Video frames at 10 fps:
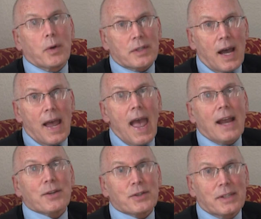was I
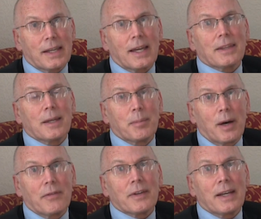anxious to get the
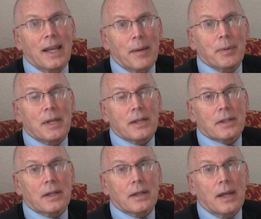above-the-knee
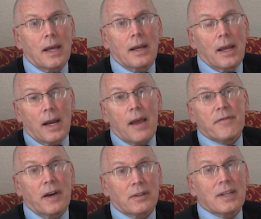amputation. And I
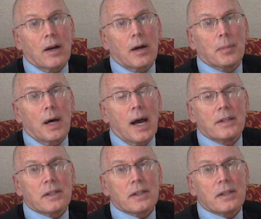felt terrible. I